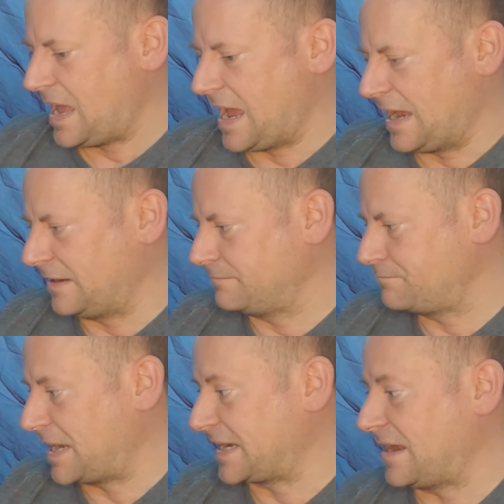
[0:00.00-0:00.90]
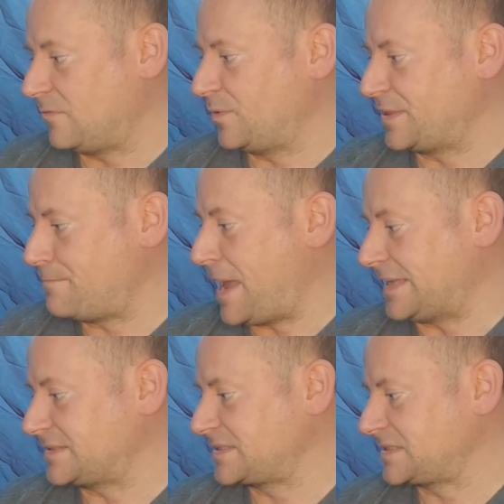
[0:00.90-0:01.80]
and back out with the
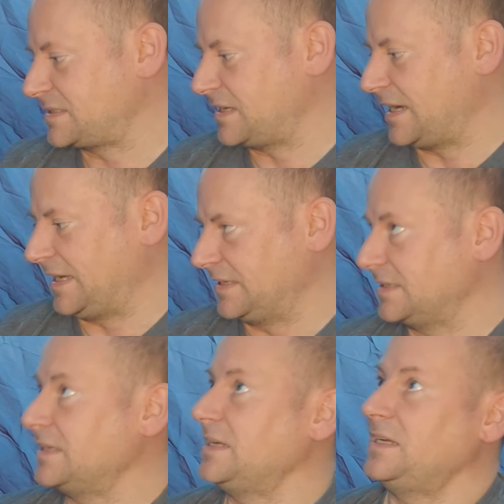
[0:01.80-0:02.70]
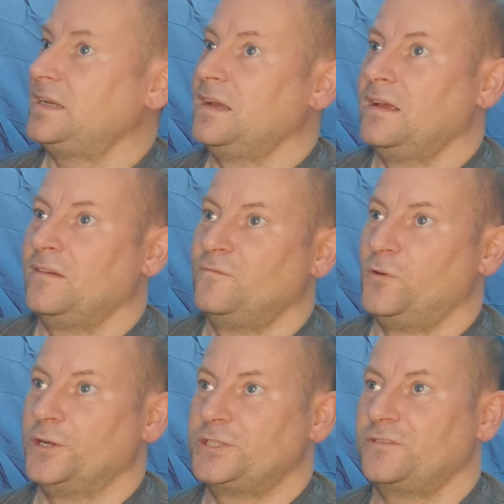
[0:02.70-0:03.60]
beds in the
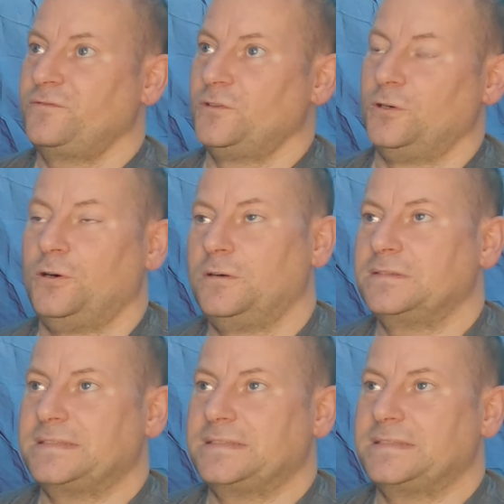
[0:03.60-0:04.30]
Voyager 4.